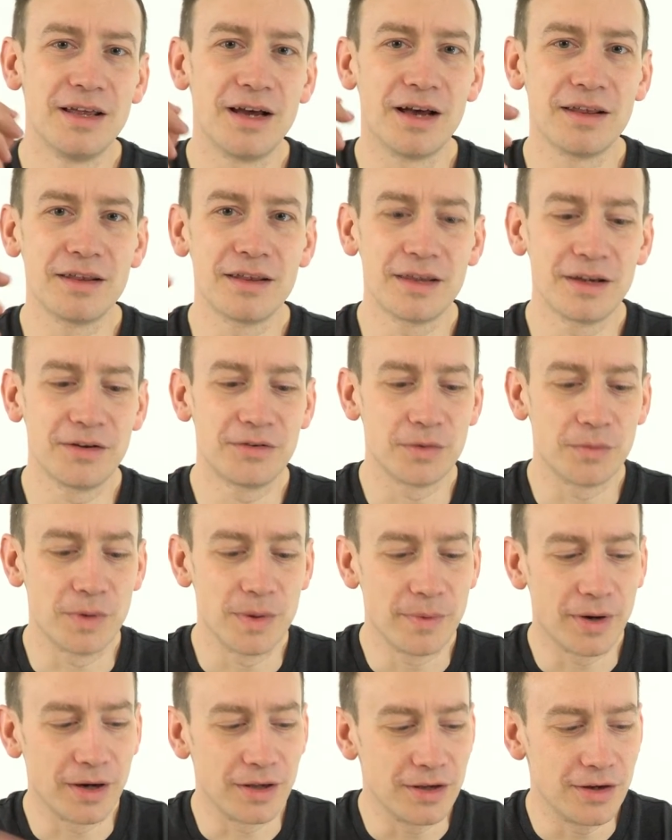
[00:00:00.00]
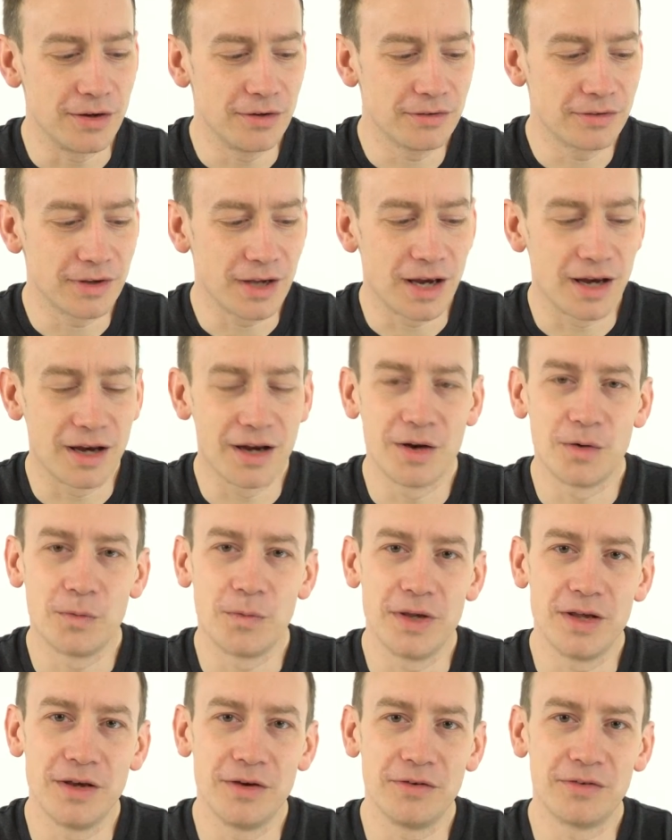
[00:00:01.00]
Other things that we might use, uh,
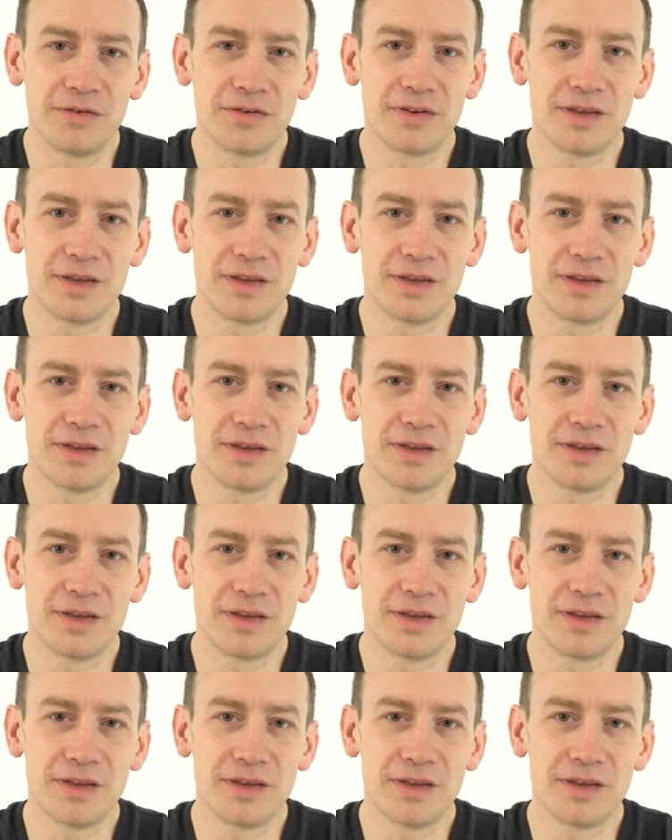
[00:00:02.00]
we use